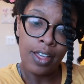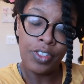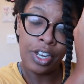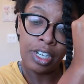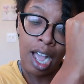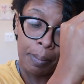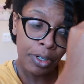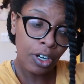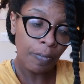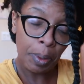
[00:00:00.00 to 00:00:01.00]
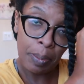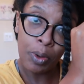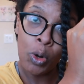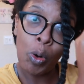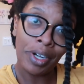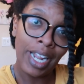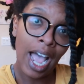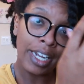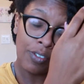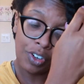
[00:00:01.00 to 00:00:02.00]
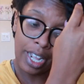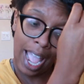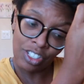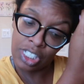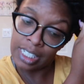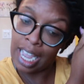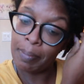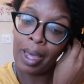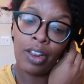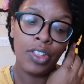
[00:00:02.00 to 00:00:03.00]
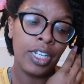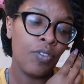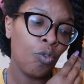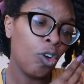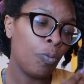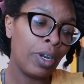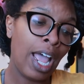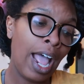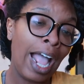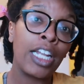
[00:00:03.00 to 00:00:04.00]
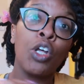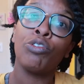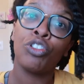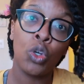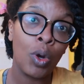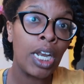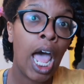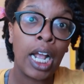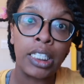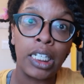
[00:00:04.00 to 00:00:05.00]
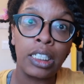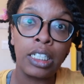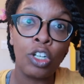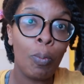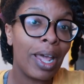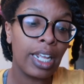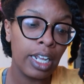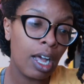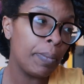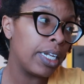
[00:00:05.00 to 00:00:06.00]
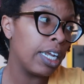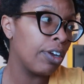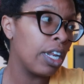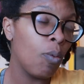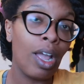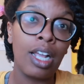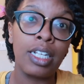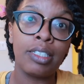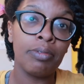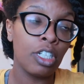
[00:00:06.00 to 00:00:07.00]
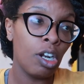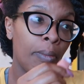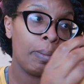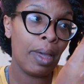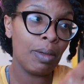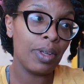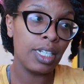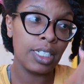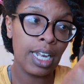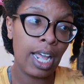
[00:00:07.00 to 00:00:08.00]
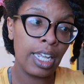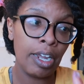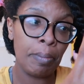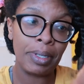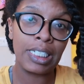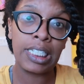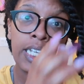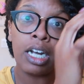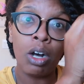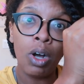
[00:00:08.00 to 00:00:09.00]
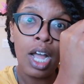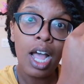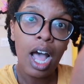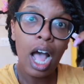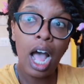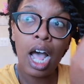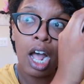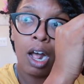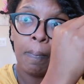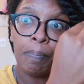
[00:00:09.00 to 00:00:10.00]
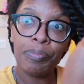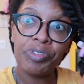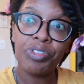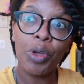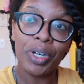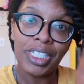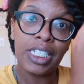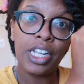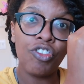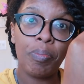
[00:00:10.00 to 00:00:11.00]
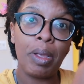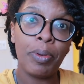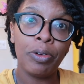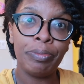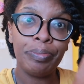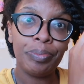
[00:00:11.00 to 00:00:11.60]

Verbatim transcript: The number of people who are dying every day. I just came out of the living room and I, I closed the door and locked it. Nobody can come in here anyway because you know my baby is not here. But still, um, 3,600 people.